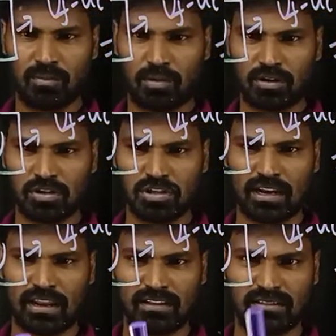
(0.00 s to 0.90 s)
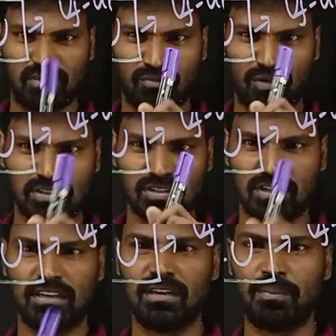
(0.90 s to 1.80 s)
Potential energy, first
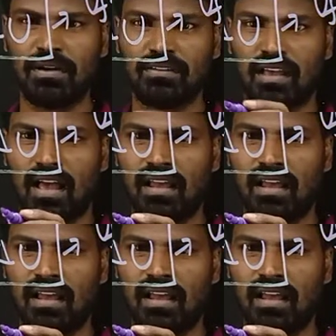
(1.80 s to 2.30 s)
it depends